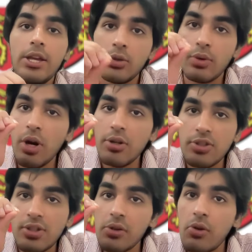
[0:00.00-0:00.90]
You're
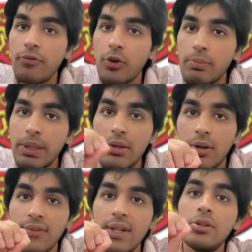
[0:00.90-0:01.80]
not just going to go for B
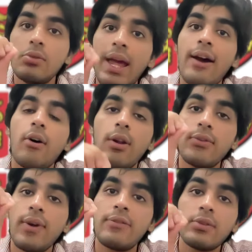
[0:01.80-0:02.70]
or C. You'll
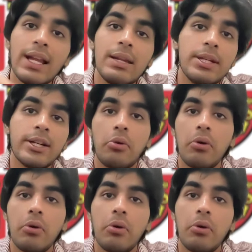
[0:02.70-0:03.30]
also have to eliminate